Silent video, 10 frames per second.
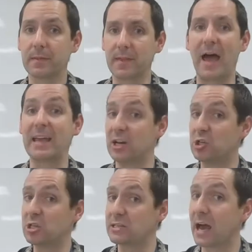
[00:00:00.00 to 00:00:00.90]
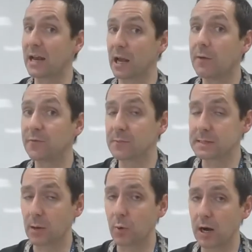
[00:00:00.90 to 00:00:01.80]
That energy's got to come from
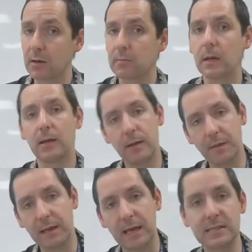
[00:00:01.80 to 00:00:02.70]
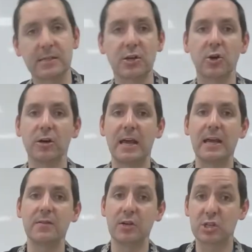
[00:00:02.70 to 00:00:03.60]
somewhere. In the case of the
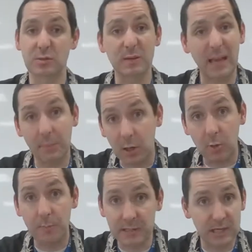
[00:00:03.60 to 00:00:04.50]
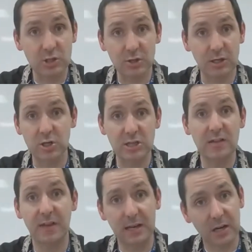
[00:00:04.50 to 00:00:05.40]
grenade, there's some chemical potential energy
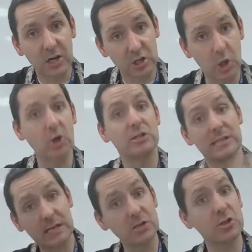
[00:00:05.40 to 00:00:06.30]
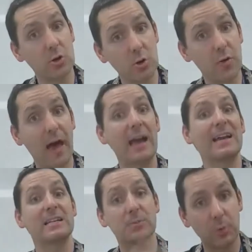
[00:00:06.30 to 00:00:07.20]
that turns into that
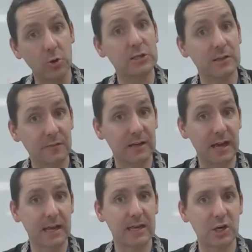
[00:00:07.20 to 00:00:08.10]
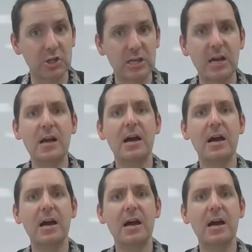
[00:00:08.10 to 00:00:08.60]
explosive kinetic energy.